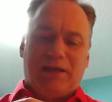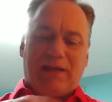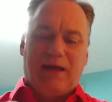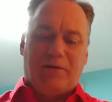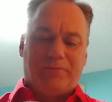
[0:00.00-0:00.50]

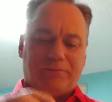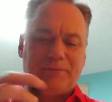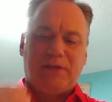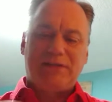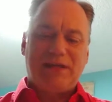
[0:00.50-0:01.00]
Now,
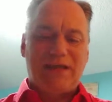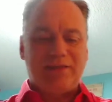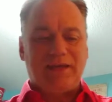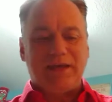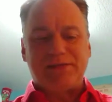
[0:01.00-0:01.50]
you
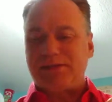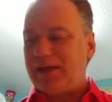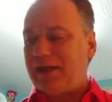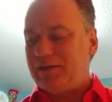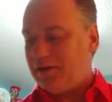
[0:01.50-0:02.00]
take this
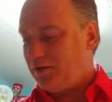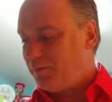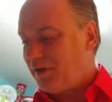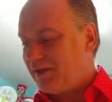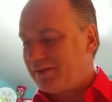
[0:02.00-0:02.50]
and you
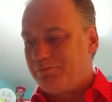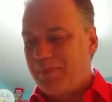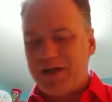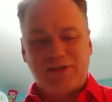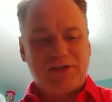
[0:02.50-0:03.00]
put as
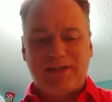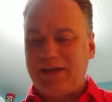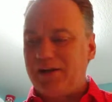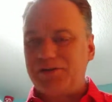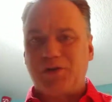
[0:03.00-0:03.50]
much in
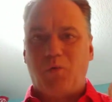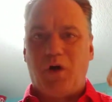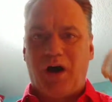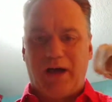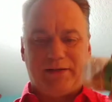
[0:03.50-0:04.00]
there as you
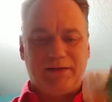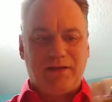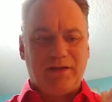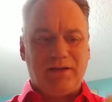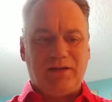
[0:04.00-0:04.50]
want.
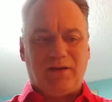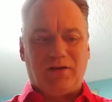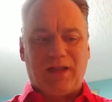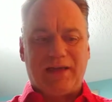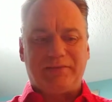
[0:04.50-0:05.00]
You
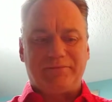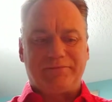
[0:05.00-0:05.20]
know, like